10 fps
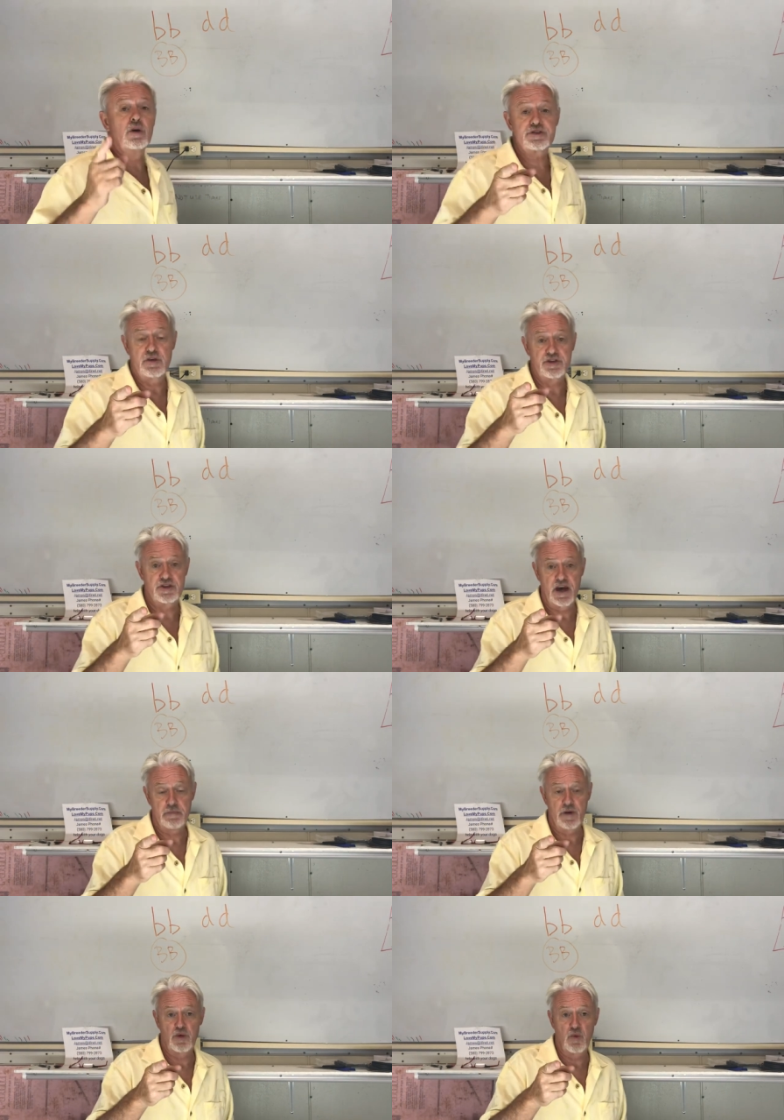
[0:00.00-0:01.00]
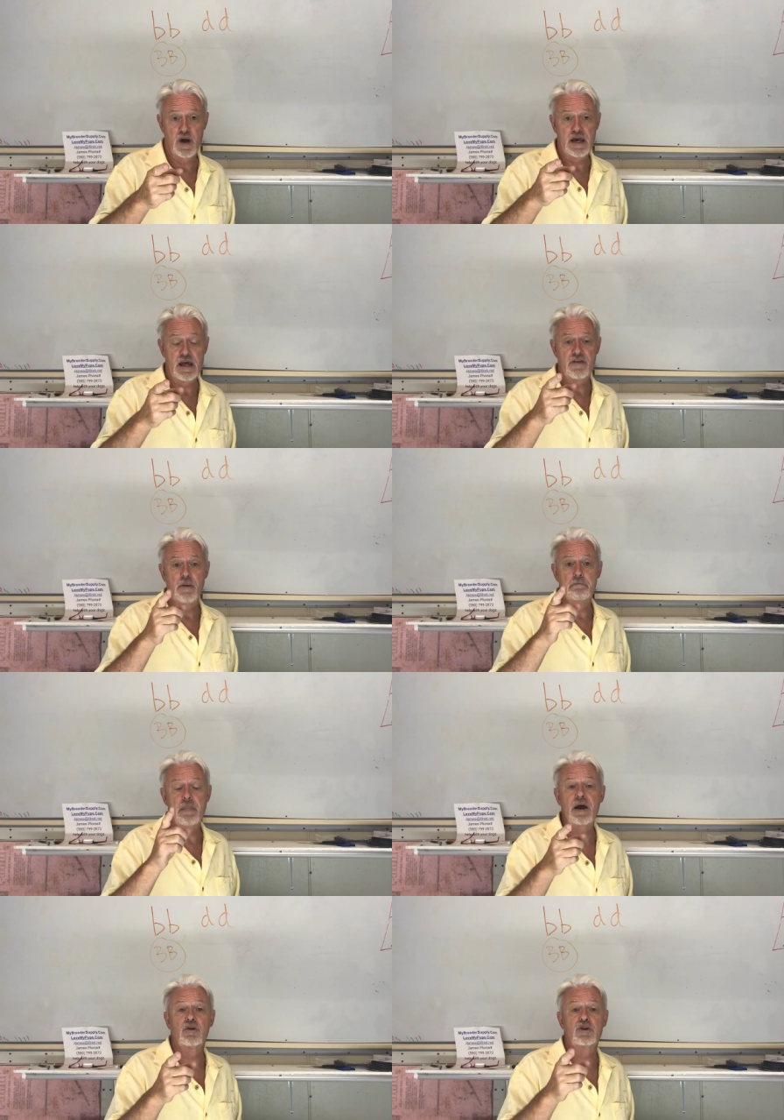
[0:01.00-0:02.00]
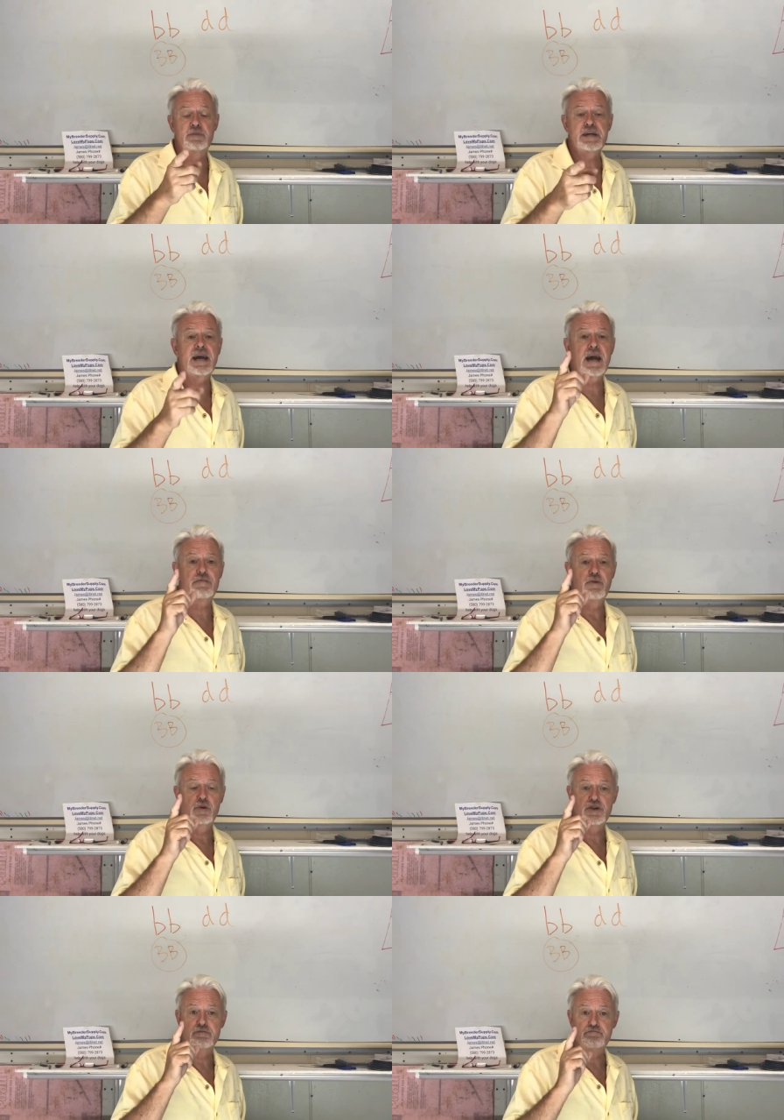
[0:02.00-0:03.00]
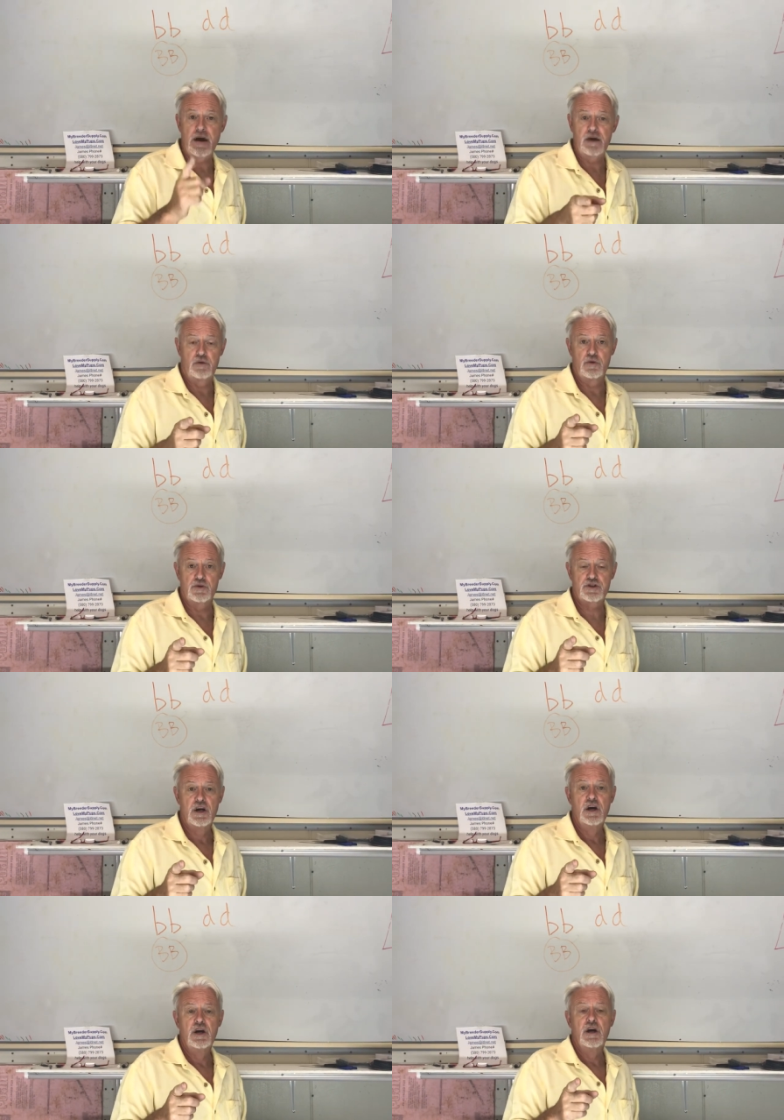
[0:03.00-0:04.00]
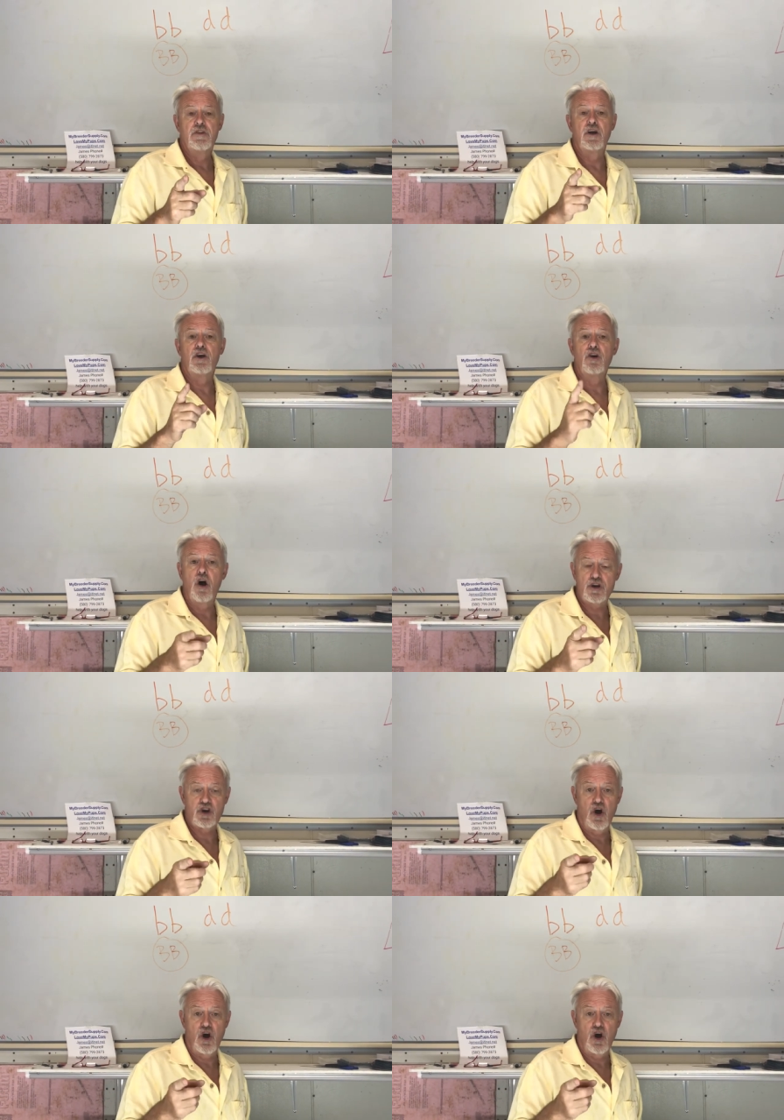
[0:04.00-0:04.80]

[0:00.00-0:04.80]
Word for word: also said, by the way, that merles, be careful because merles that are not